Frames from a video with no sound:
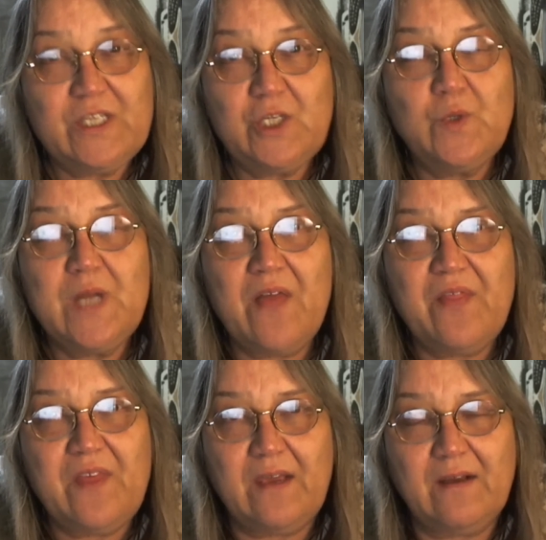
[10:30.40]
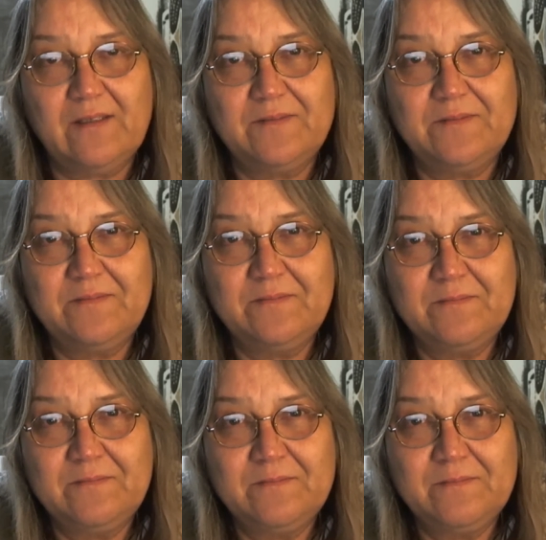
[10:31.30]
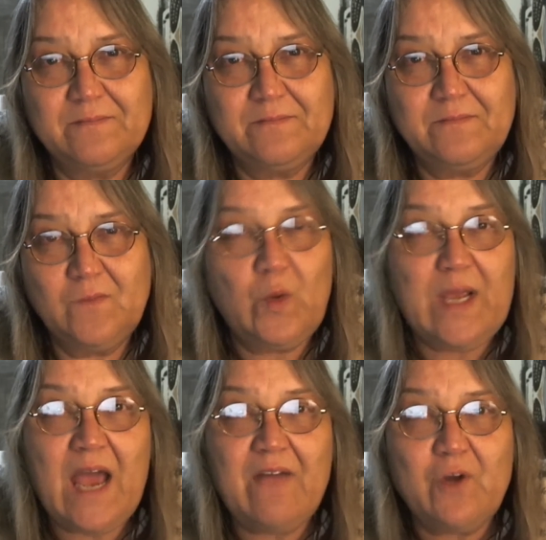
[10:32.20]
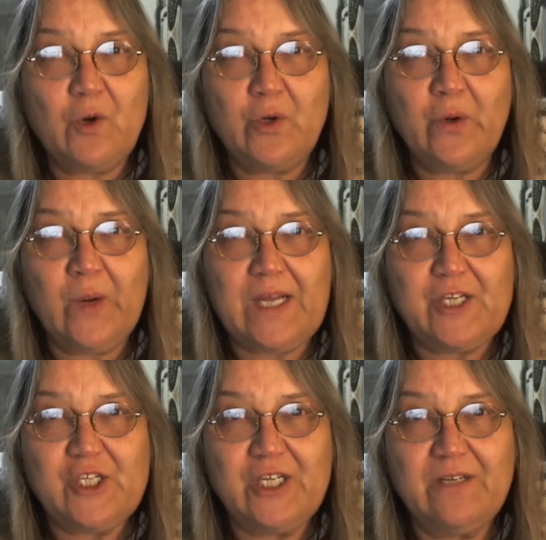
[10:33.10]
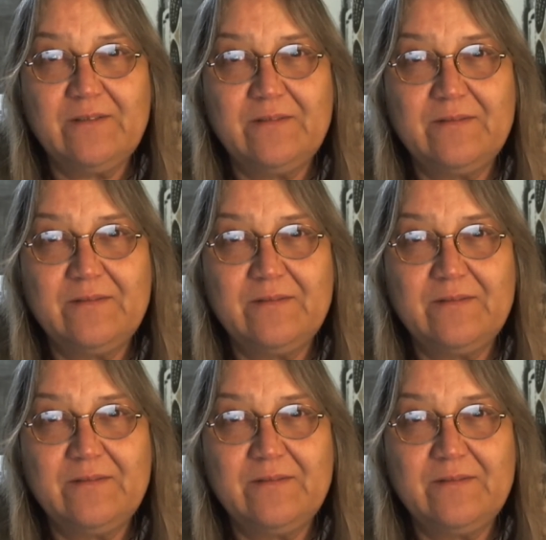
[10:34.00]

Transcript: We do nothing. We have no courage.